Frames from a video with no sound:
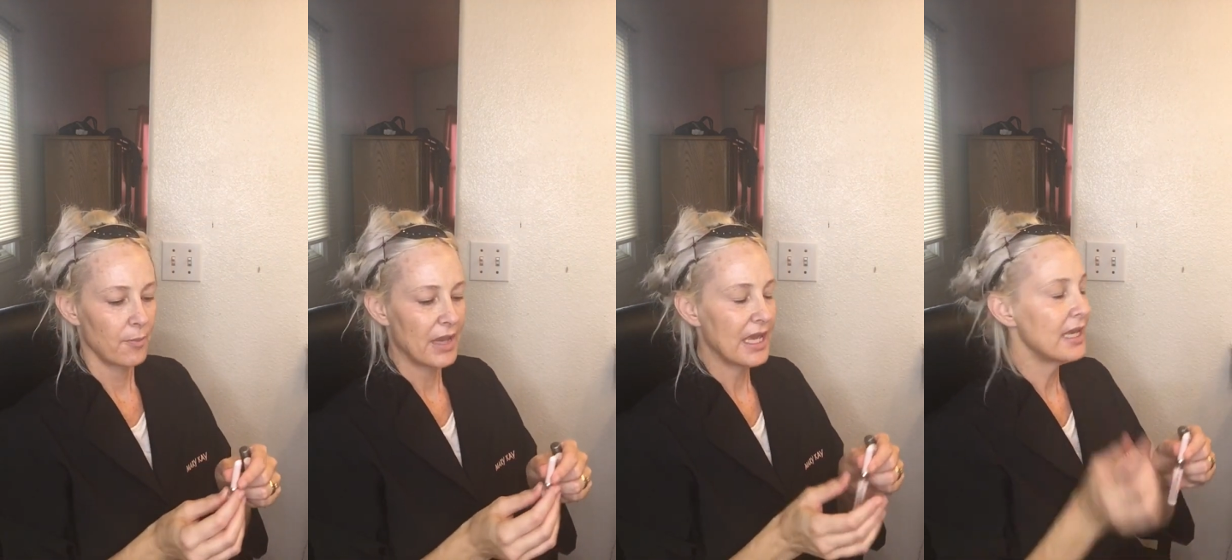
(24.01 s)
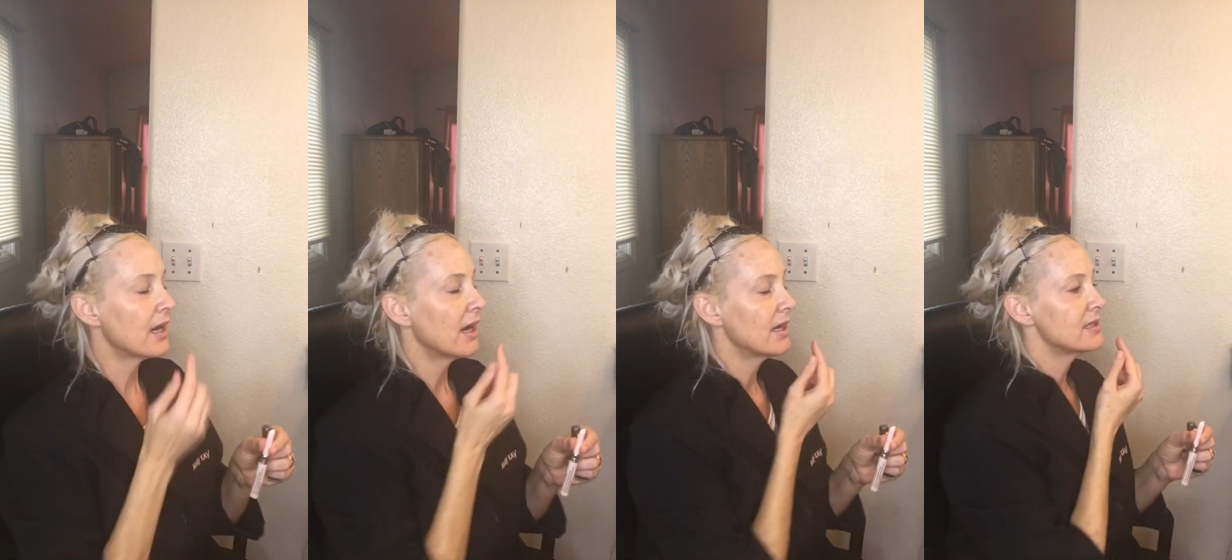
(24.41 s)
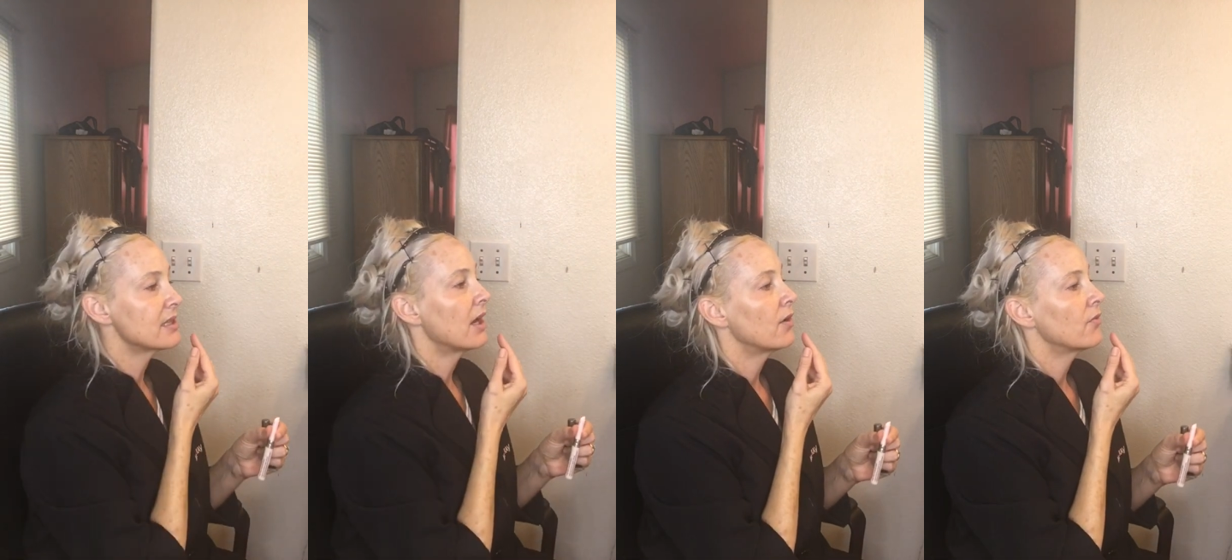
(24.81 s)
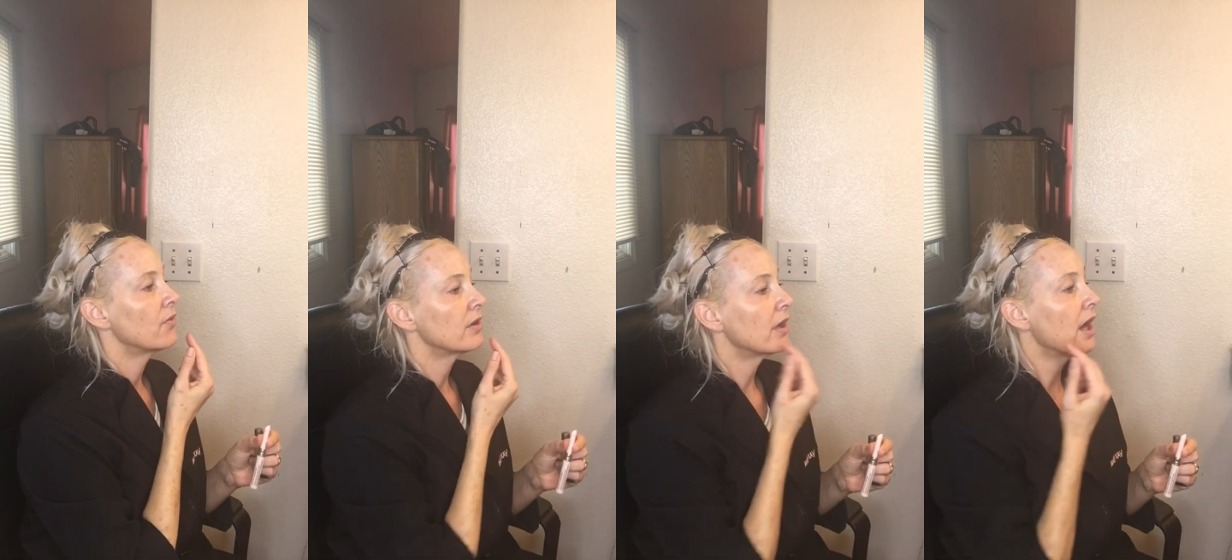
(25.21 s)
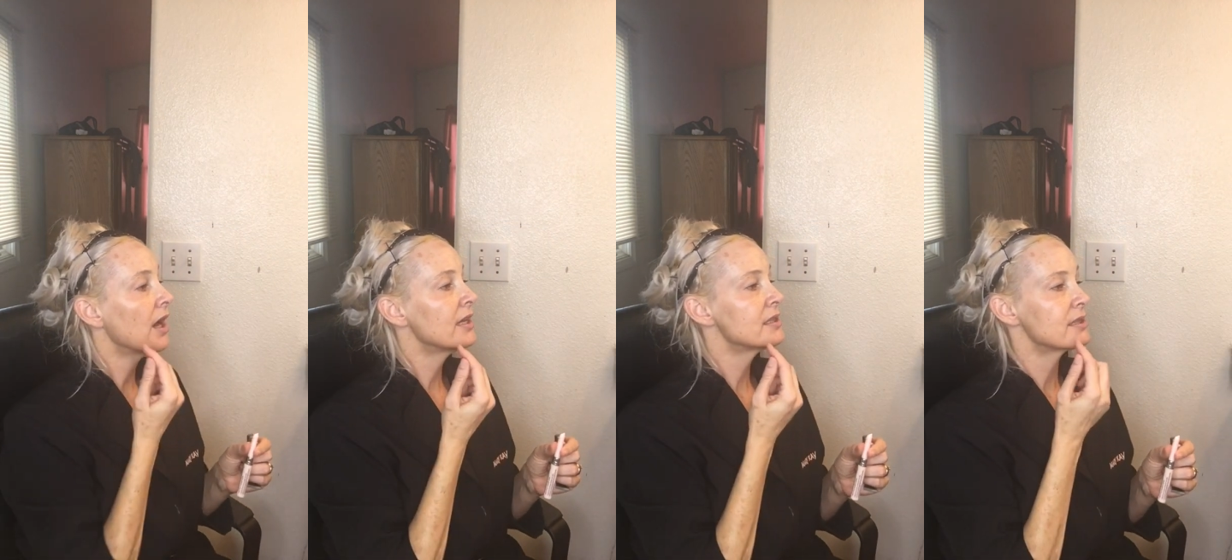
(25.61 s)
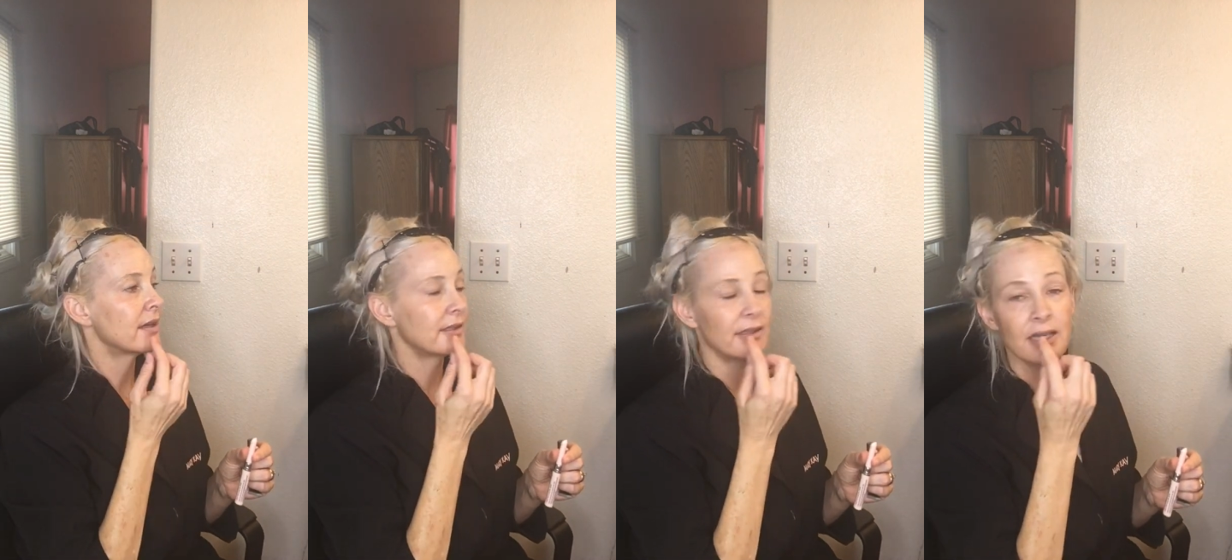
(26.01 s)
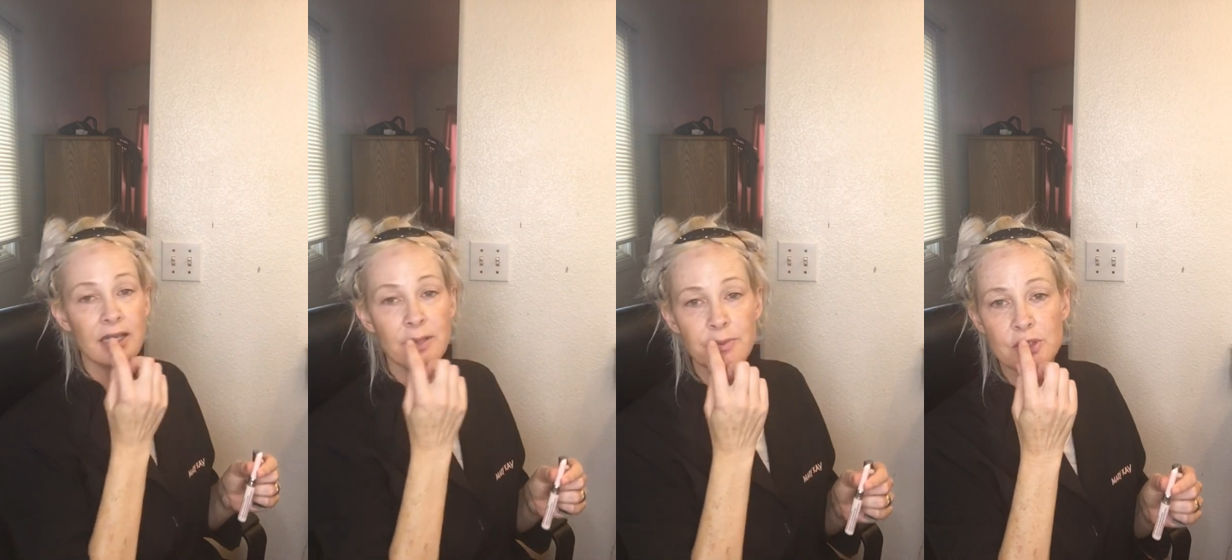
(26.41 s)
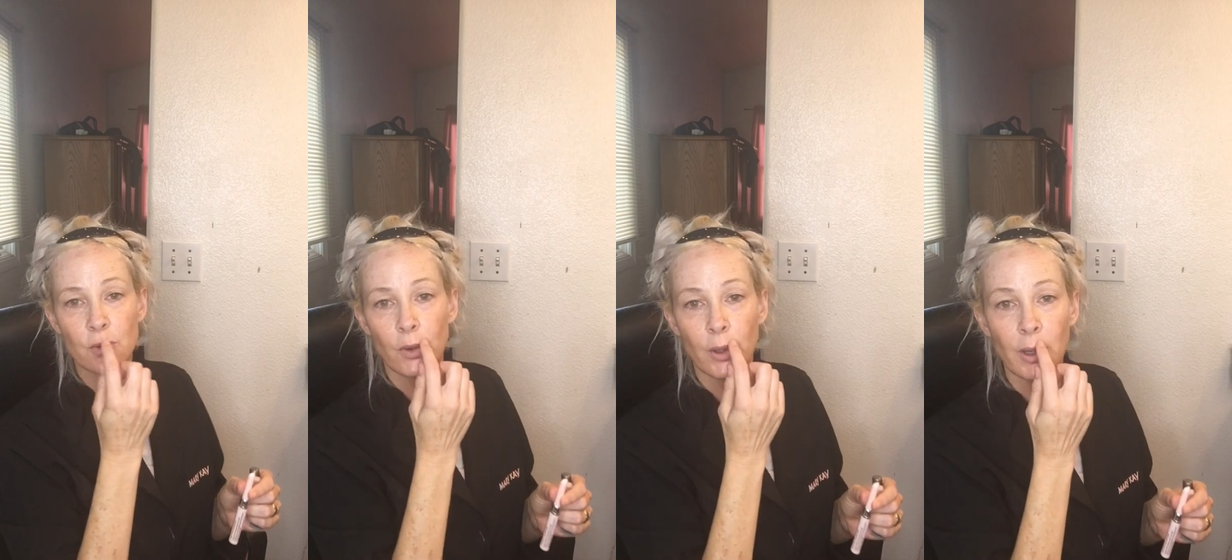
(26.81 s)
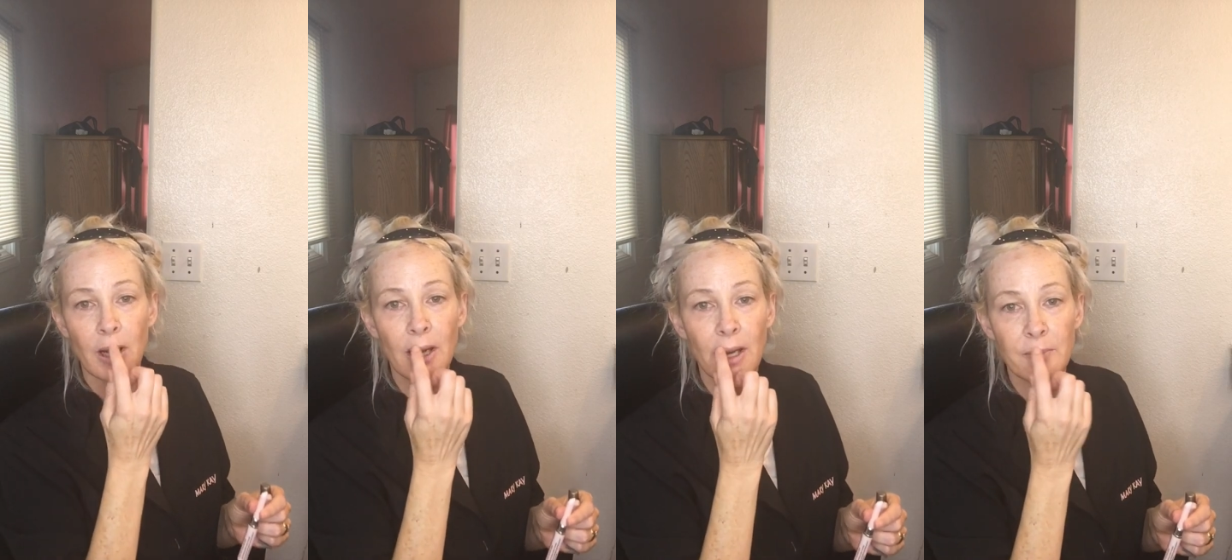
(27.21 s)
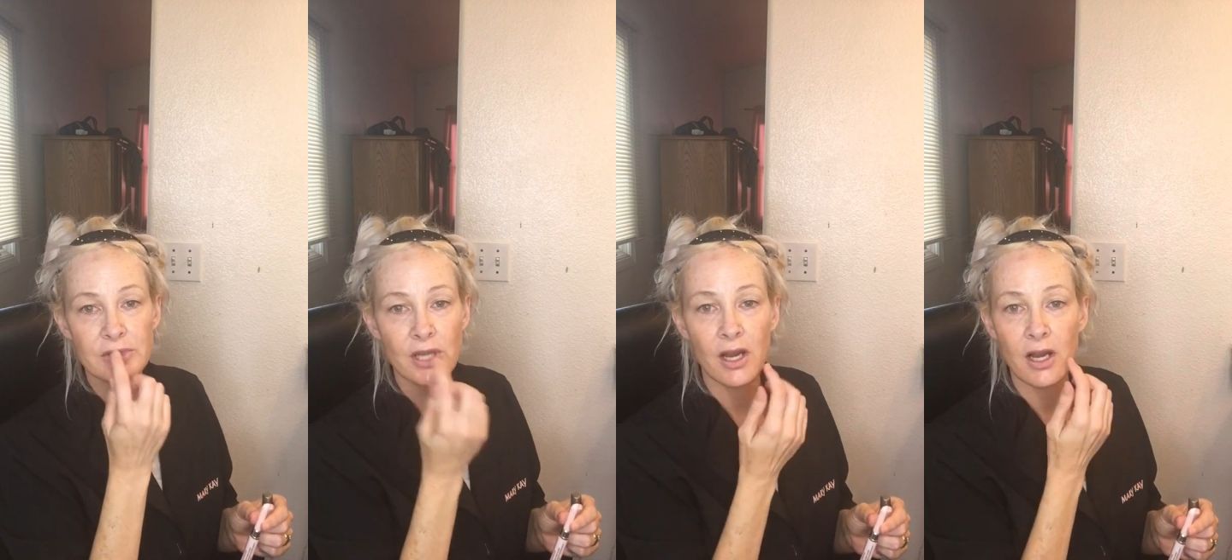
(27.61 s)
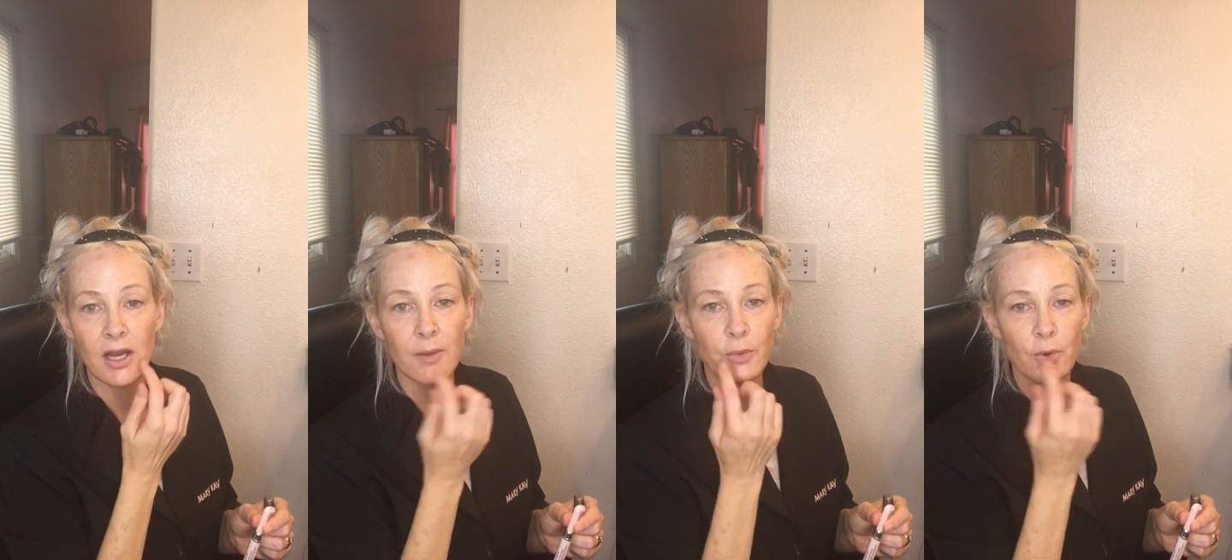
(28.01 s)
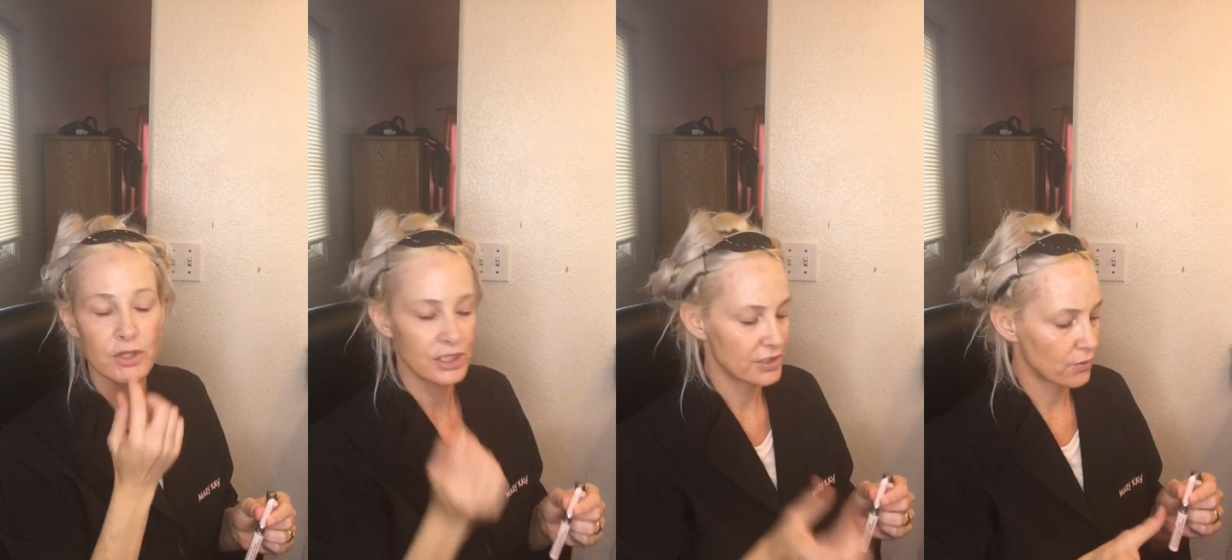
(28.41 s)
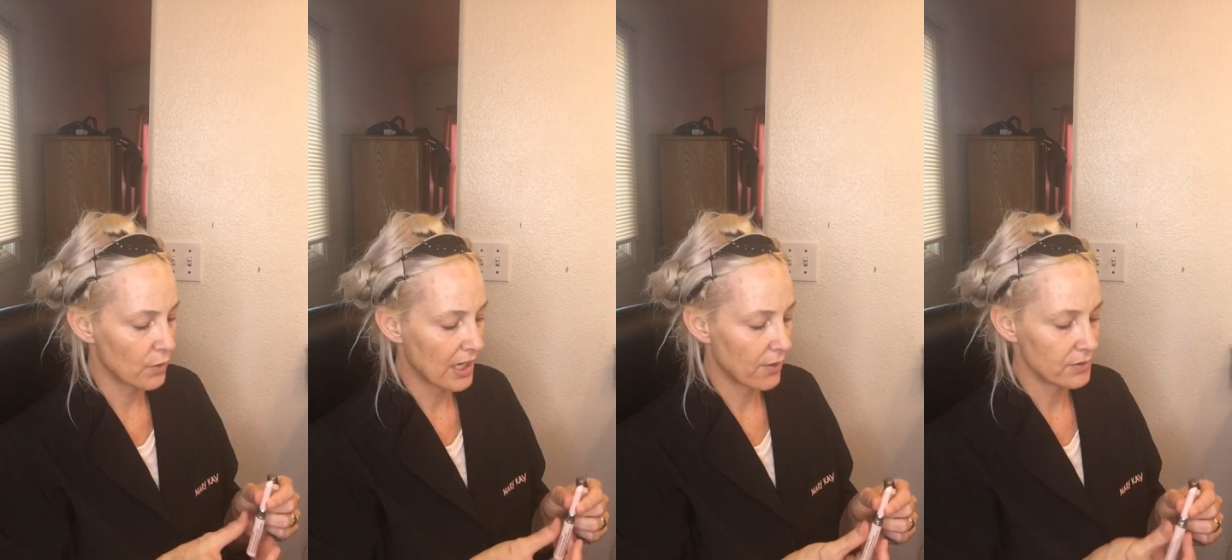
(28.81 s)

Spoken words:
any kinds of lines on the lips or up top or just around,